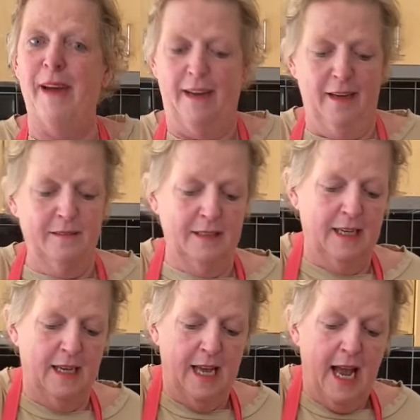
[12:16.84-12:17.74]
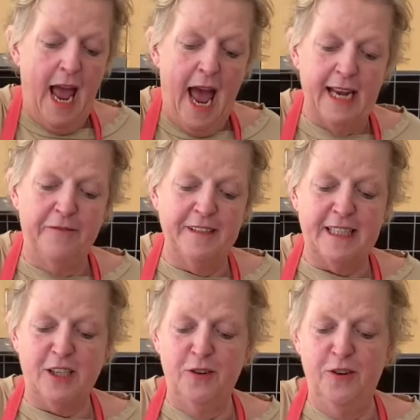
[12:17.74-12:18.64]
matter. And if it's
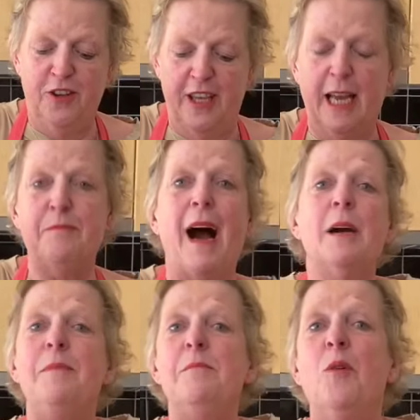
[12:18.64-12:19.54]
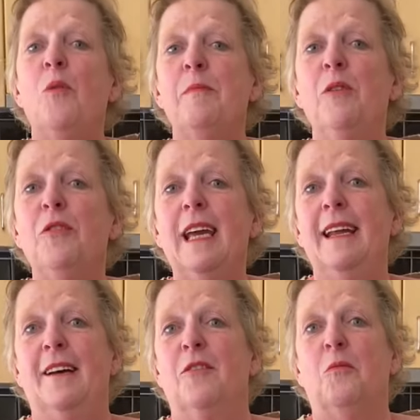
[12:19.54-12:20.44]
too thick, bung a bit more milk in
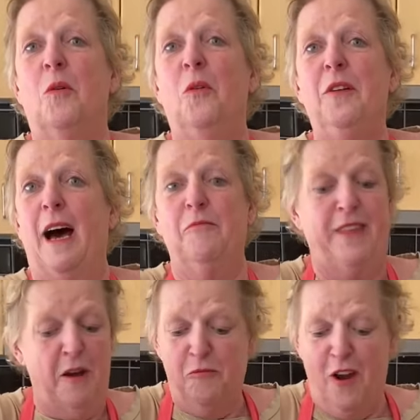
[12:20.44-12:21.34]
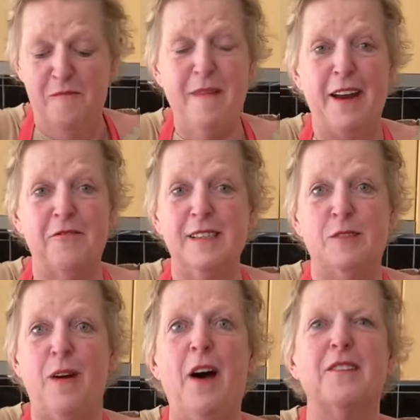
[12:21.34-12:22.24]
it or water. That won't matter as
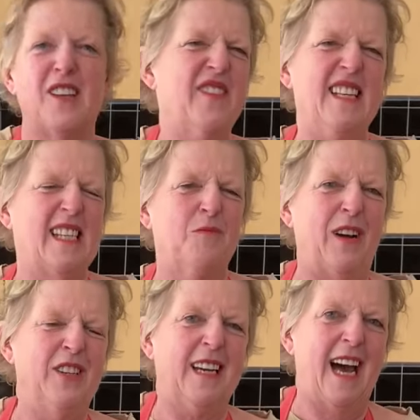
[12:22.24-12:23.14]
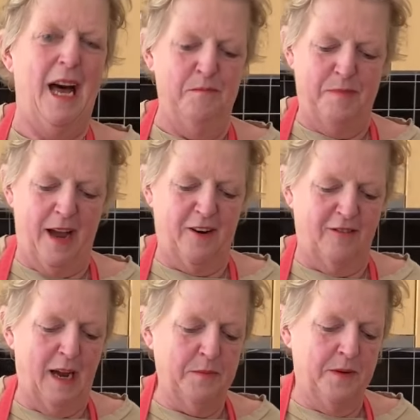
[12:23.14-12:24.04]
well. So this is one you can't bugger
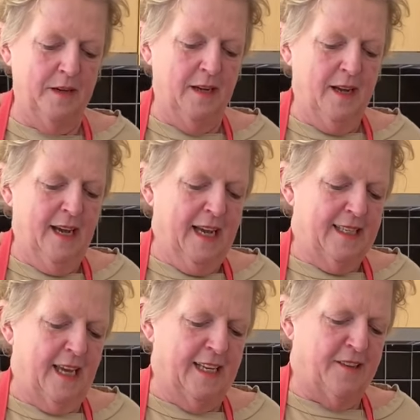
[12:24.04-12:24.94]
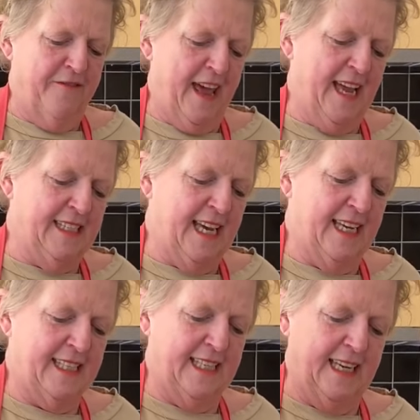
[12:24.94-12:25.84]
up. So it's
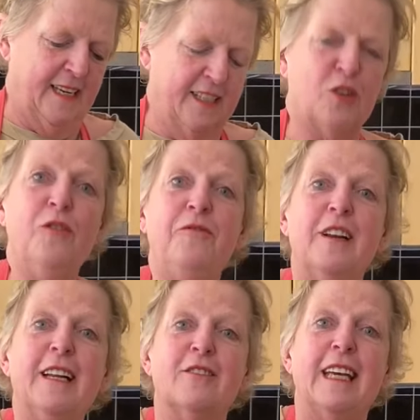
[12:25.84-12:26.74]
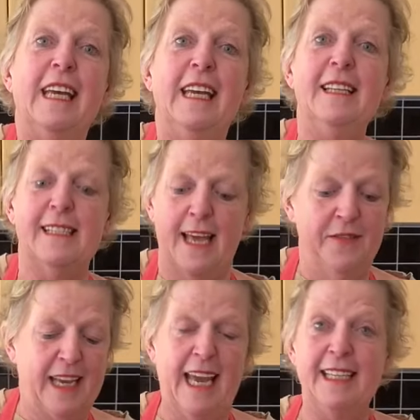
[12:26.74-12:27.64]
fantastic. It's good for little kids, and
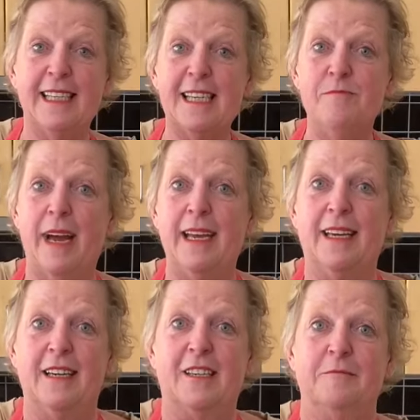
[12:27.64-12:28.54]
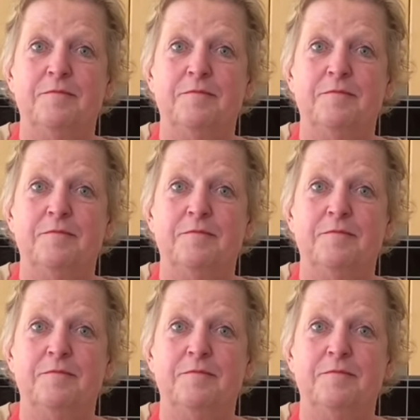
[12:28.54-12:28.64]
the kids can make it.